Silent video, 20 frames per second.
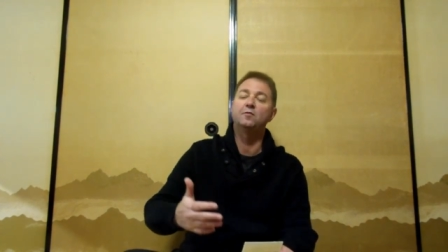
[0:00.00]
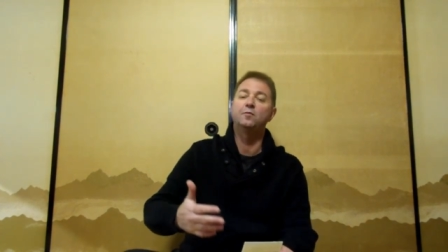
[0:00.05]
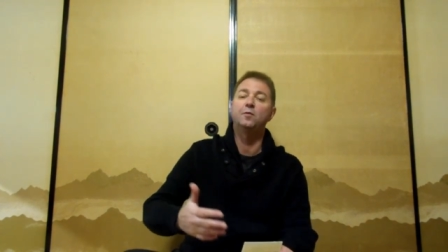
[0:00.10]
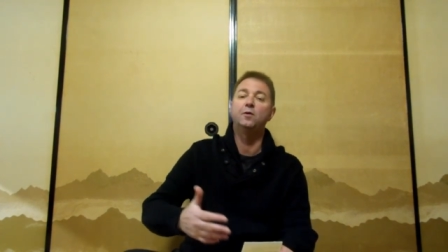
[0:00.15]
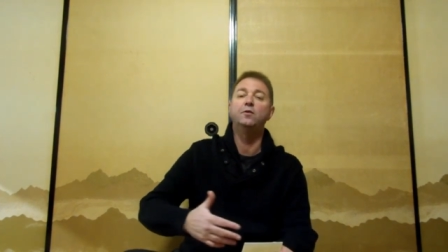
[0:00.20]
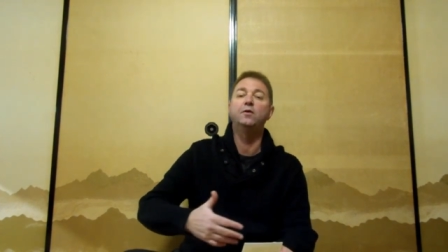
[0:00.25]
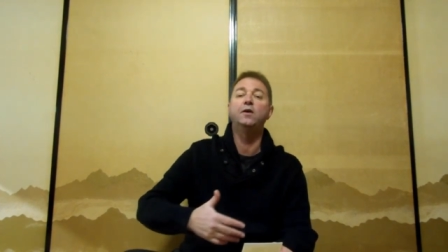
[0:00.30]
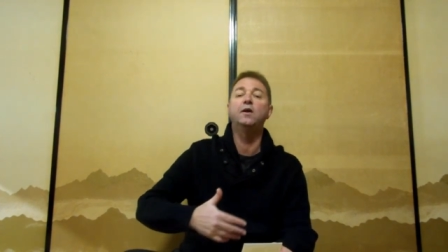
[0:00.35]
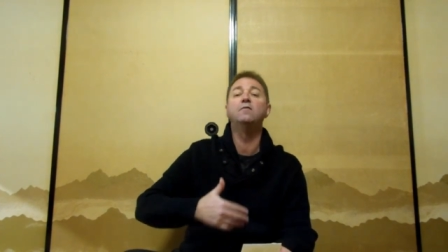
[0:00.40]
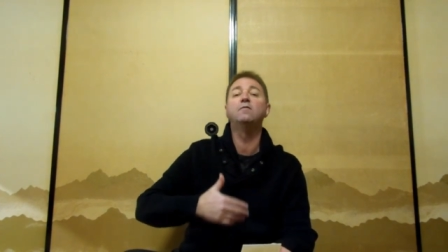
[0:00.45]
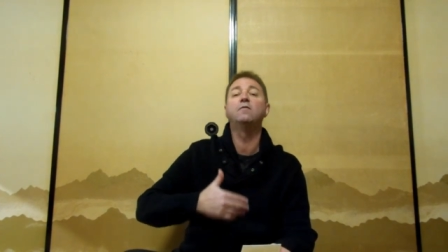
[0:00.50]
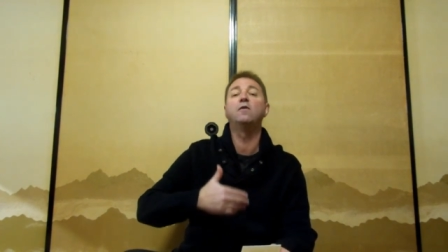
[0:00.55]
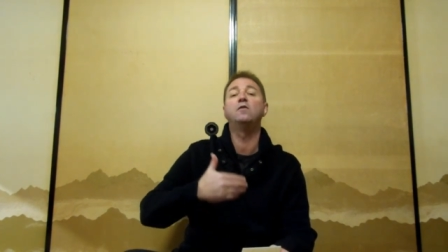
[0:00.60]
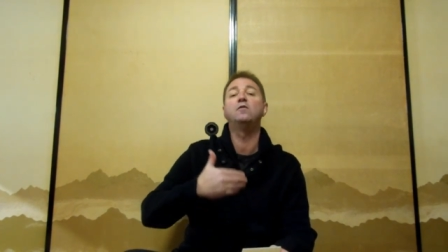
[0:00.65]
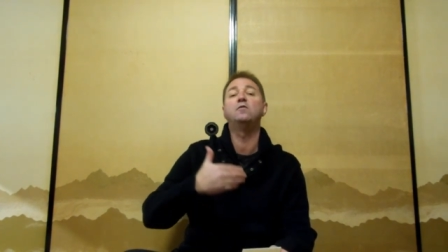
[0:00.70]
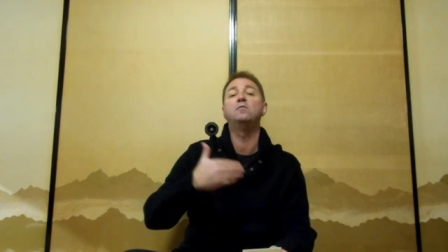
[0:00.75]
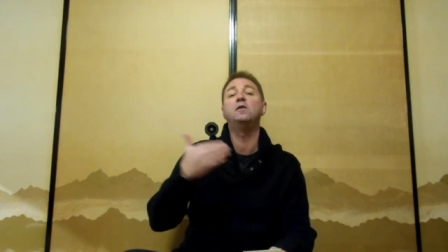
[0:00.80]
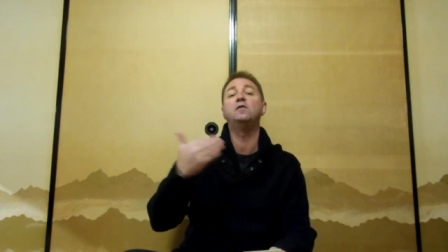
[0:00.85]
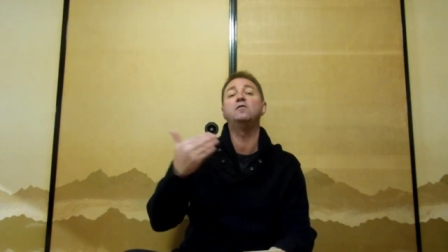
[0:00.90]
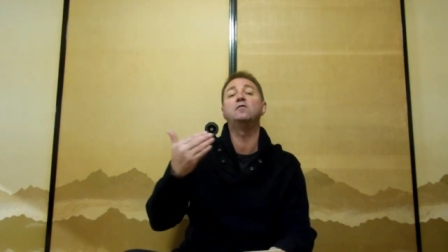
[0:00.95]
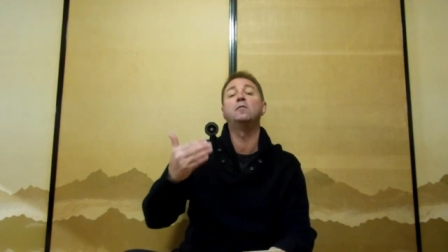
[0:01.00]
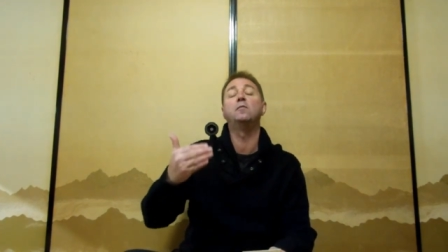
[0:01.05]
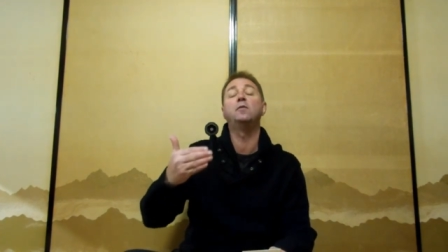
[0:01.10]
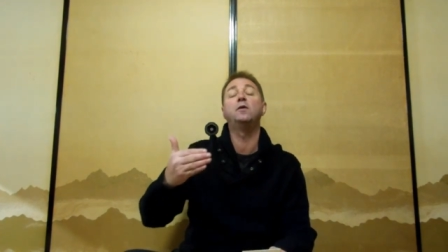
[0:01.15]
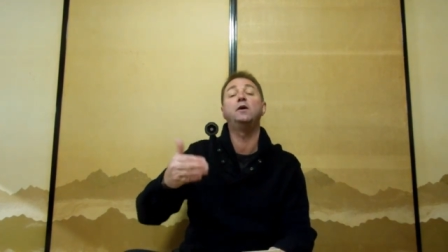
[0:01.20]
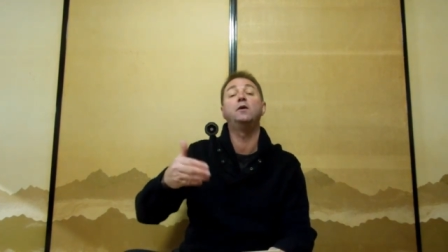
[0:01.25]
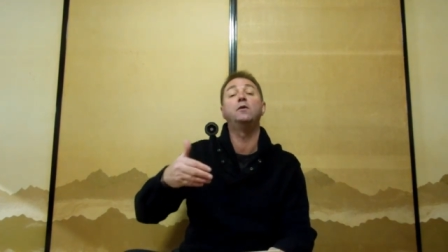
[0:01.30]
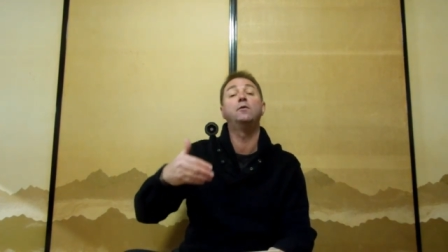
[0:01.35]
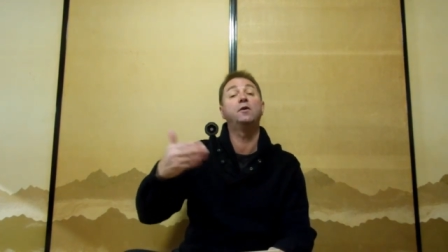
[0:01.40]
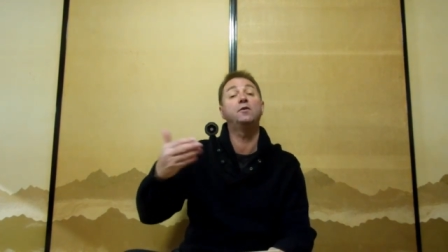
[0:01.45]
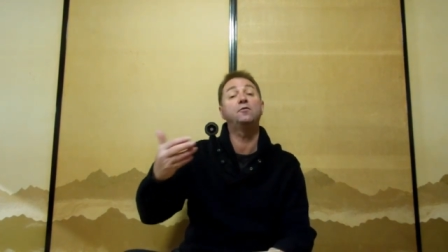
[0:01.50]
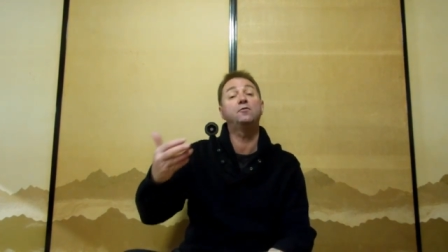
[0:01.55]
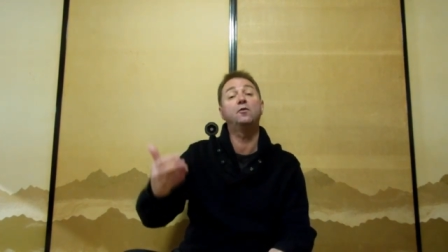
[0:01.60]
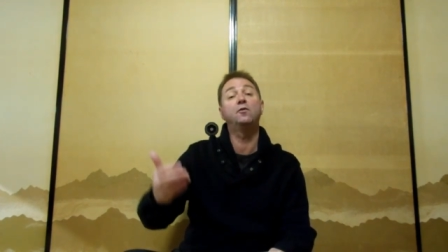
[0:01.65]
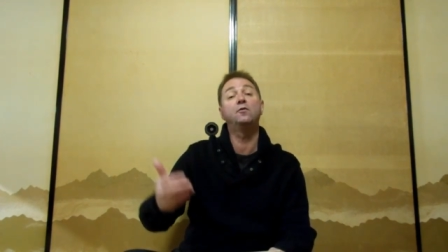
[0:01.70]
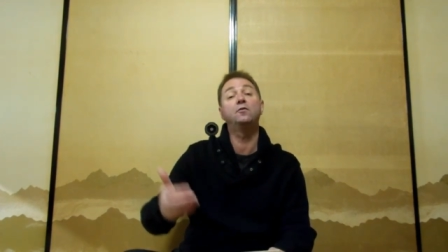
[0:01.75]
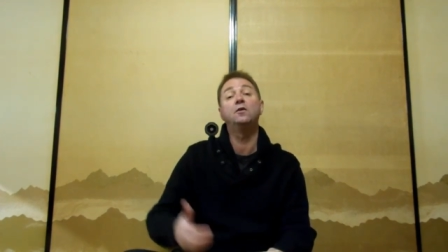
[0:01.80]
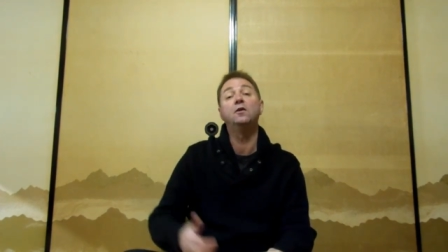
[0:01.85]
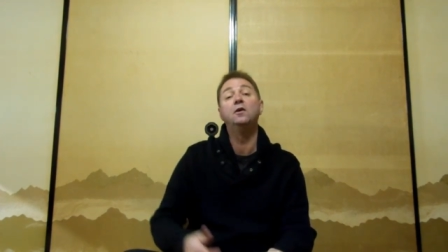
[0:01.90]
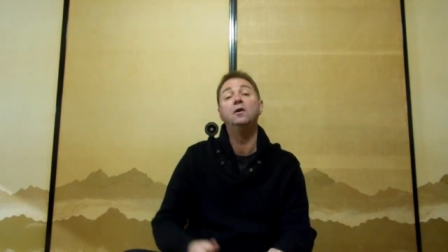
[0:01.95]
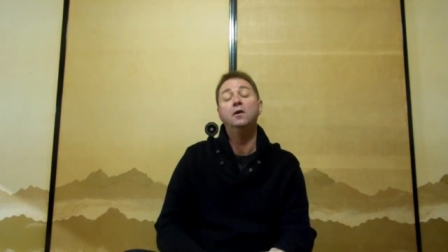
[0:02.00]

but you'll get invited to meet somebody at a restaurant.